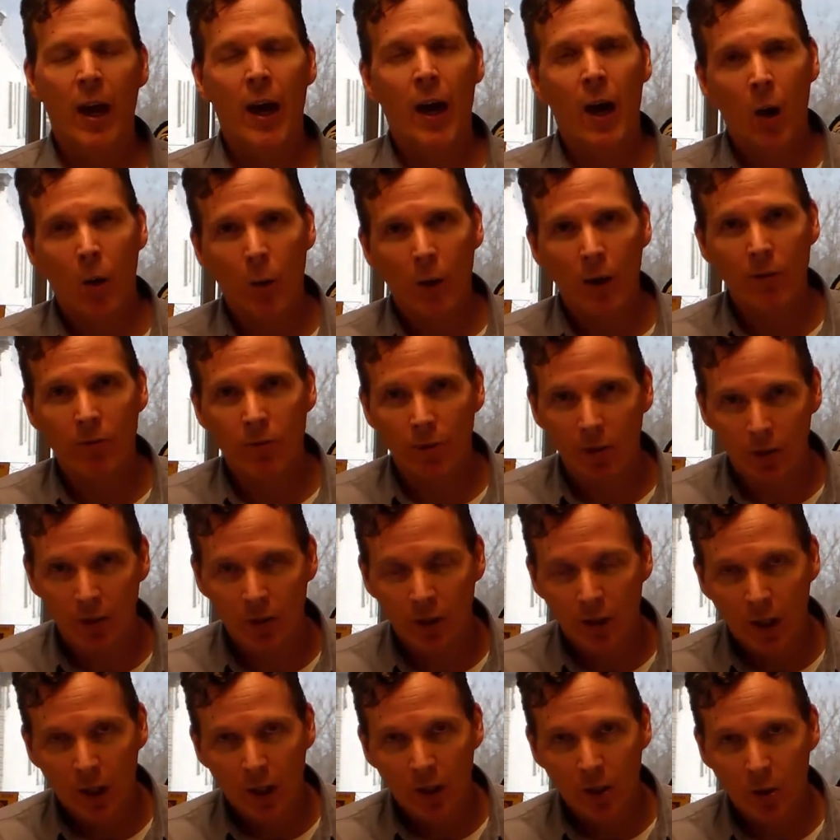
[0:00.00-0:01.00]

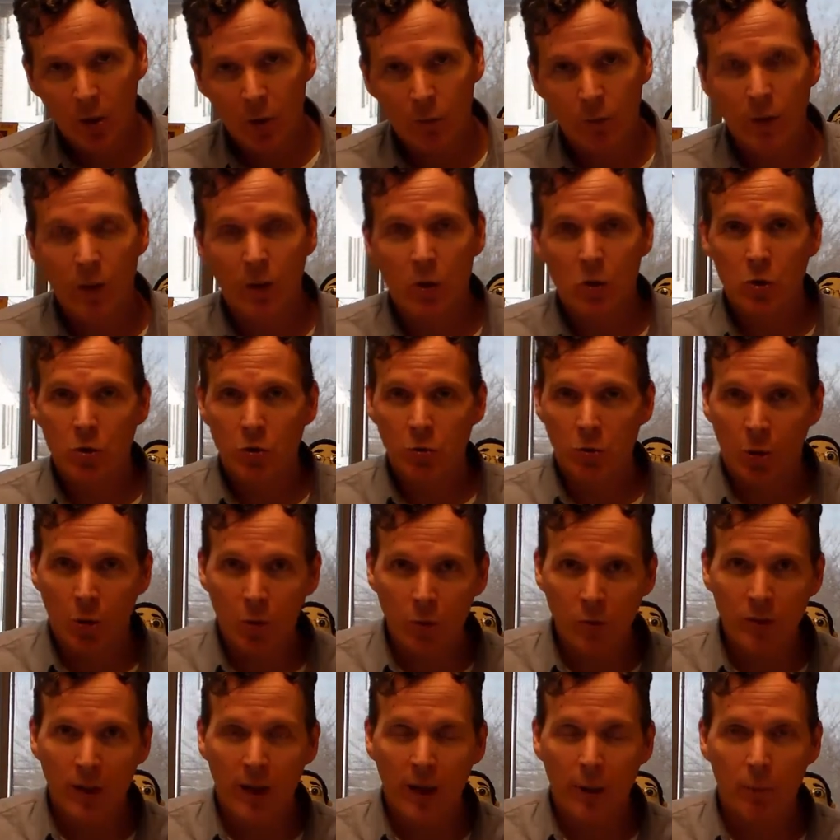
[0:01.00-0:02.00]
However, you've
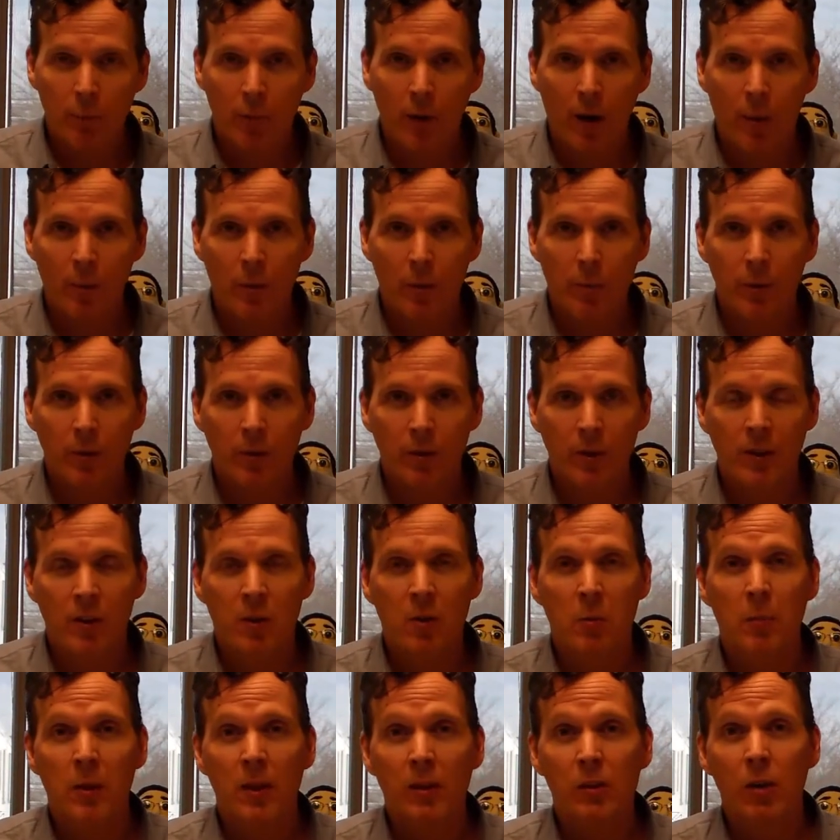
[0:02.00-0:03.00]
controlled that probability
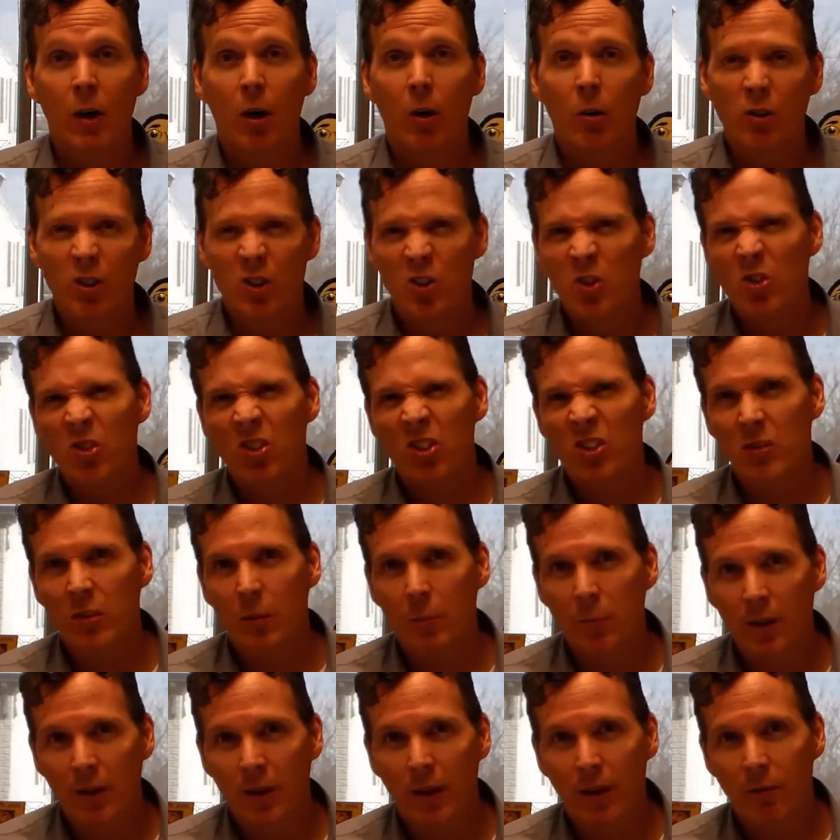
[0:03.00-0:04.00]
to be low, usually
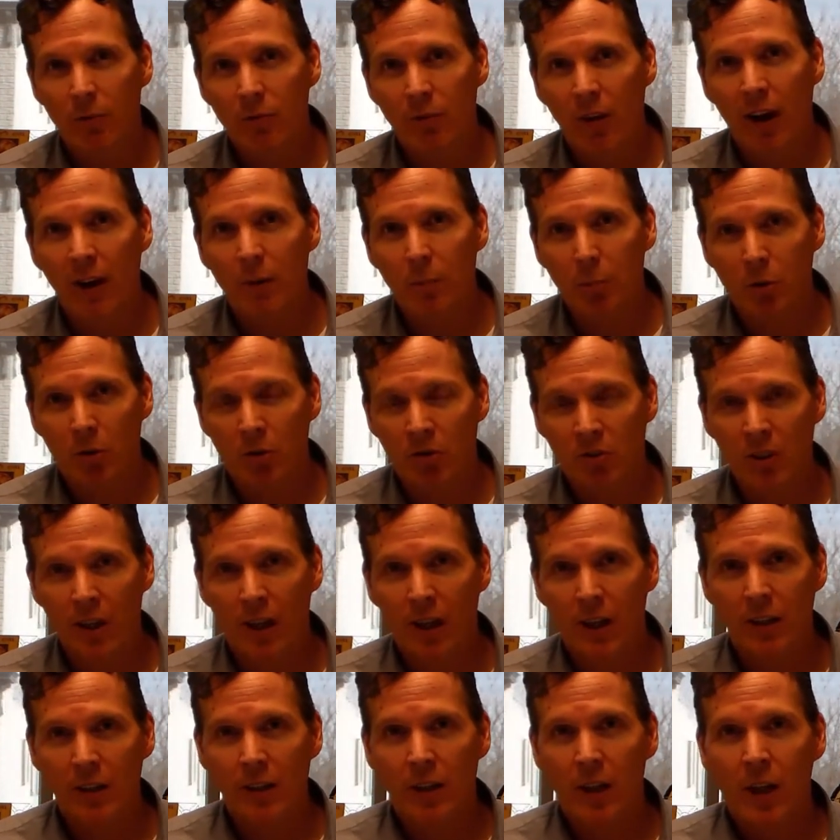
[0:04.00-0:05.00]
something like
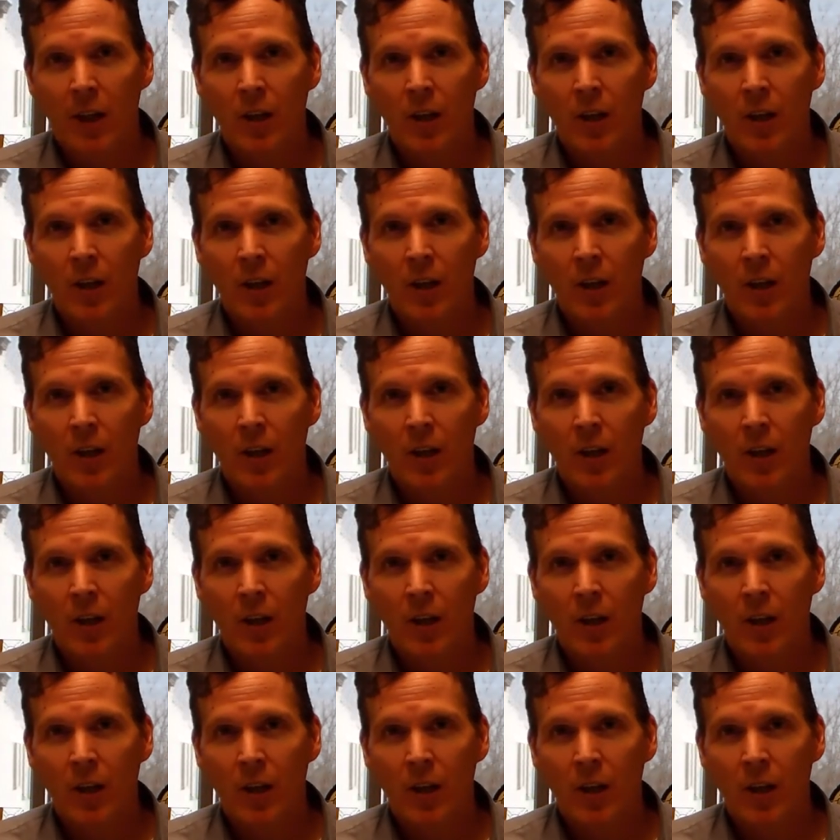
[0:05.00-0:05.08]
5%.